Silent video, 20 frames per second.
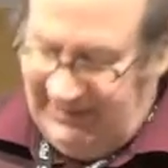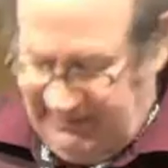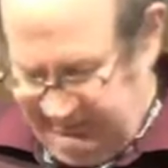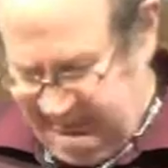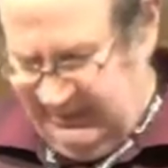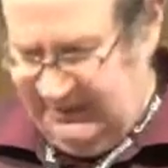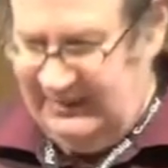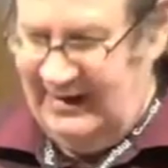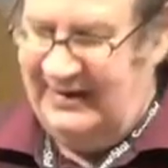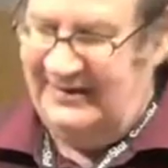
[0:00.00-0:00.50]
it,
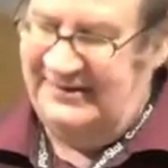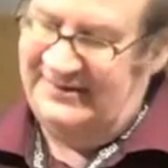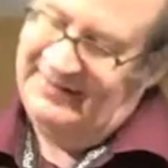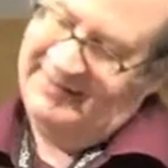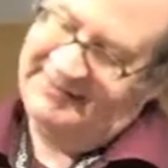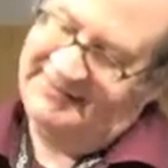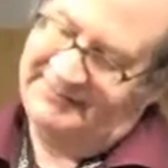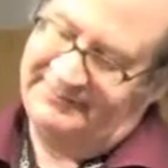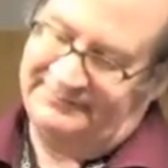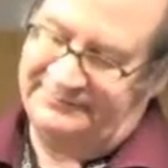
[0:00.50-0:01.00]
but that's
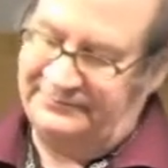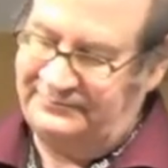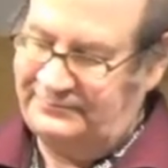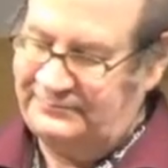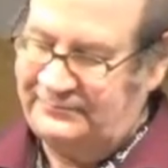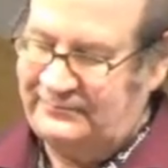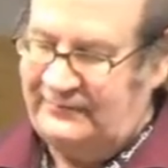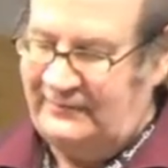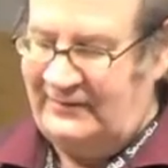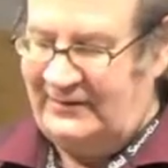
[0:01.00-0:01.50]
just
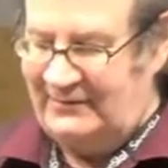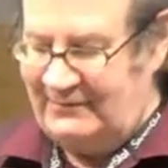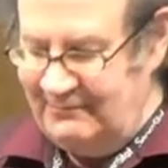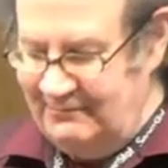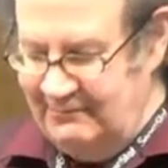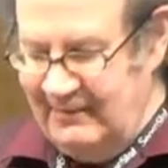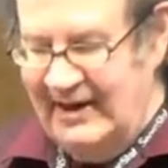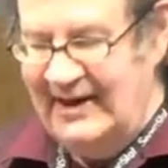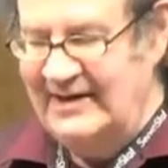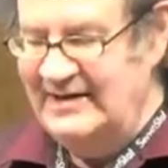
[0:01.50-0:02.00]

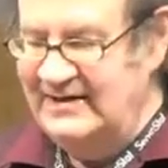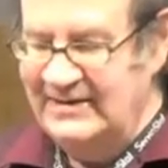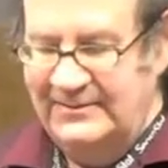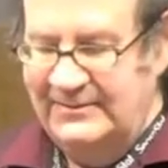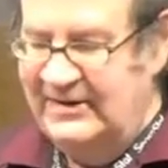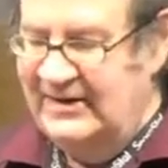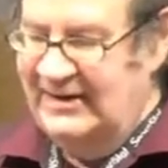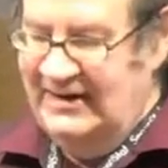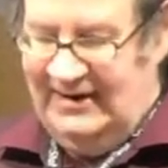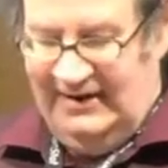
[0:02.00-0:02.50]
random.